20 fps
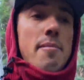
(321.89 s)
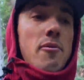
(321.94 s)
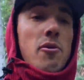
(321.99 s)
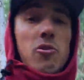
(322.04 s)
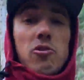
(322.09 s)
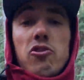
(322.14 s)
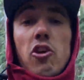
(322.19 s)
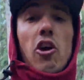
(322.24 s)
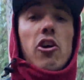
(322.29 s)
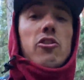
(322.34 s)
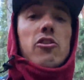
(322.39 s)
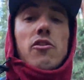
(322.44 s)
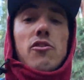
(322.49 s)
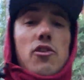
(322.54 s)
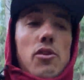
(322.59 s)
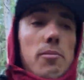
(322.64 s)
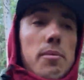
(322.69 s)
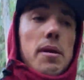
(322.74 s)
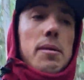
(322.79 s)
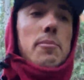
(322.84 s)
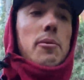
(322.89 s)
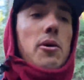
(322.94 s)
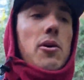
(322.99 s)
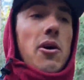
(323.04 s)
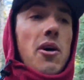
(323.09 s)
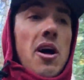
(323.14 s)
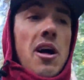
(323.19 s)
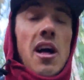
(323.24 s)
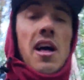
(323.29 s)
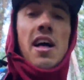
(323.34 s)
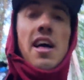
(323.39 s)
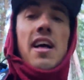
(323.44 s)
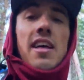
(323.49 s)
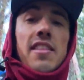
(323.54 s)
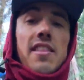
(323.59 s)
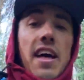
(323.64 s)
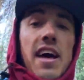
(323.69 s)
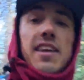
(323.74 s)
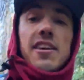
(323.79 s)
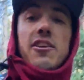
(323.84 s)
or talked to a few people
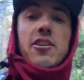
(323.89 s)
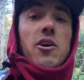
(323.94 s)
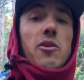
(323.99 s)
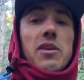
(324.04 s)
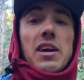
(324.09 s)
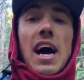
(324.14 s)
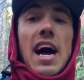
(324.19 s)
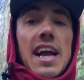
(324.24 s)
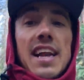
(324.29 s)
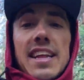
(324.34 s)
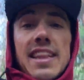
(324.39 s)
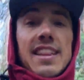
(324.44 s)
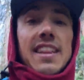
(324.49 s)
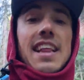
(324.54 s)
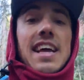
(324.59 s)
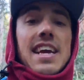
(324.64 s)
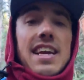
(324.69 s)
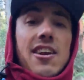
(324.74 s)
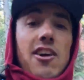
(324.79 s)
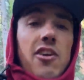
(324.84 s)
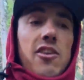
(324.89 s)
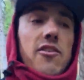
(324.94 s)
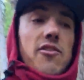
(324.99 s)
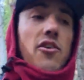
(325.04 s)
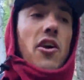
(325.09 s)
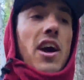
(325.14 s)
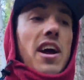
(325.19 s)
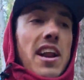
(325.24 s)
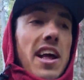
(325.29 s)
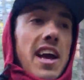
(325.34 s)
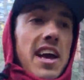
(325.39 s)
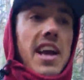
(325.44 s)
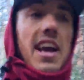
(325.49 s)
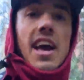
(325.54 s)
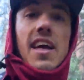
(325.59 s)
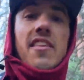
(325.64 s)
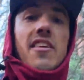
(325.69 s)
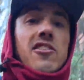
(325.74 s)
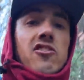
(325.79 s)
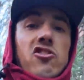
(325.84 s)
that, got in late on a Friday
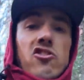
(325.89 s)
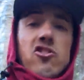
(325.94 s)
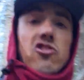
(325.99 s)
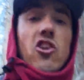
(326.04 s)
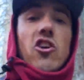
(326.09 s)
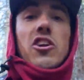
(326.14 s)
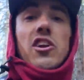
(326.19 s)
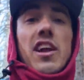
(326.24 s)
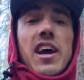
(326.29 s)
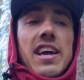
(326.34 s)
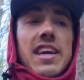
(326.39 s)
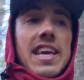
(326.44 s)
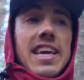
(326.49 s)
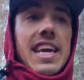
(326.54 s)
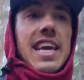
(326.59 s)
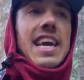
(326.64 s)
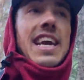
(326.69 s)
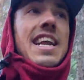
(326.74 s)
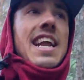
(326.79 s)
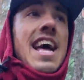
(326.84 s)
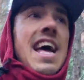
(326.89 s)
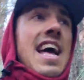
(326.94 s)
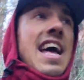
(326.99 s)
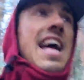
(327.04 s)
and then just started hiking in.